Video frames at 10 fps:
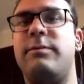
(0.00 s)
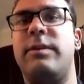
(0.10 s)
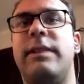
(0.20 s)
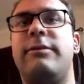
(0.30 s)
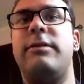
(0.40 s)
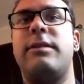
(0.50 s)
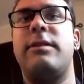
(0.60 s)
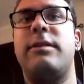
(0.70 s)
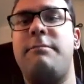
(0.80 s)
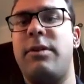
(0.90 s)
We live in a
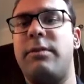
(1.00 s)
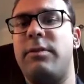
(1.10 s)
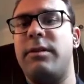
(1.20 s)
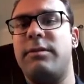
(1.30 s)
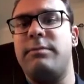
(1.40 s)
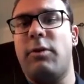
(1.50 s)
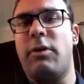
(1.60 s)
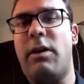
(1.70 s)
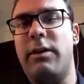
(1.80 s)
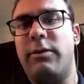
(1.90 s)
time period where there's more
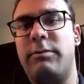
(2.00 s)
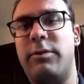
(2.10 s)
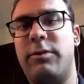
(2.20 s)
honorable,